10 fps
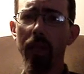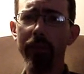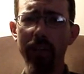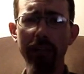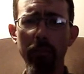
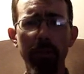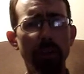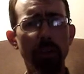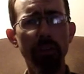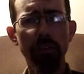If you have to bring
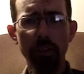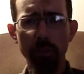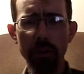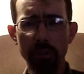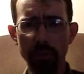your notes into the
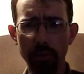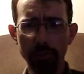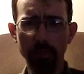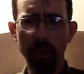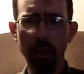research room,
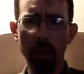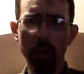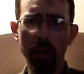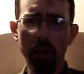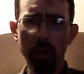
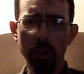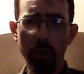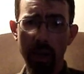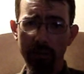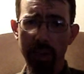
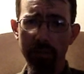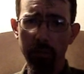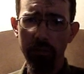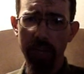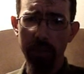you have to have
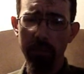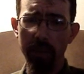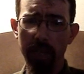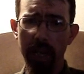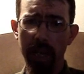them stamped
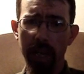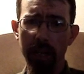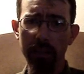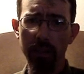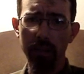
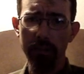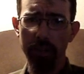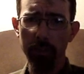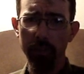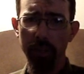and
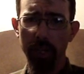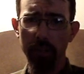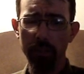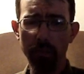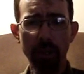stapled
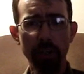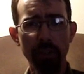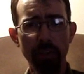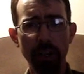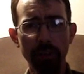together, so make
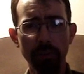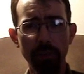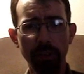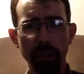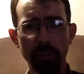sure they're not
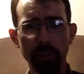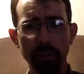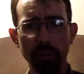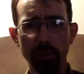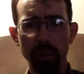something that's
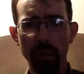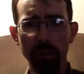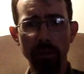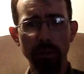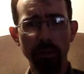your
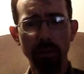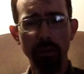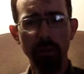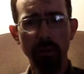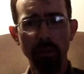
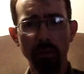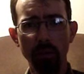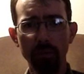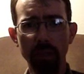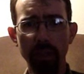
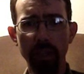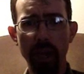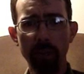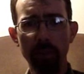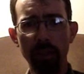only
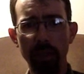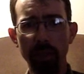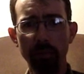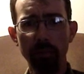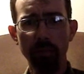copy that
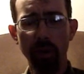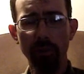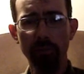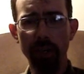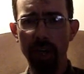you are
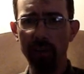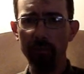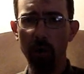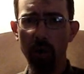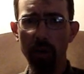afraid to have
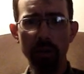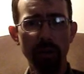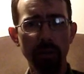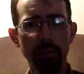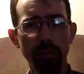marred
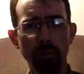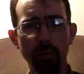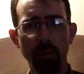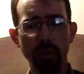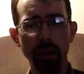
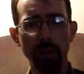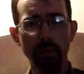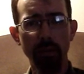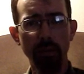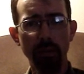or
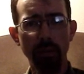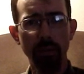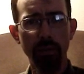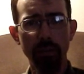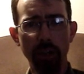
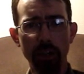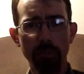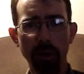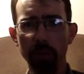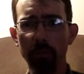
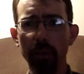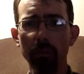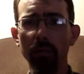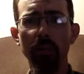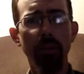touched by other
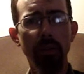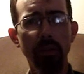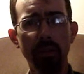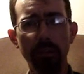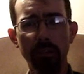people.
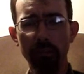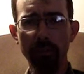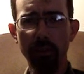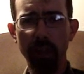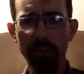This
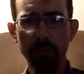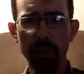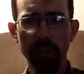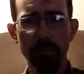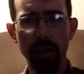stuff all has to
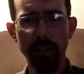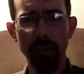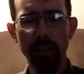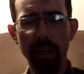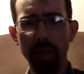be
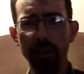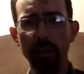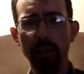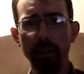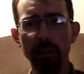inspected and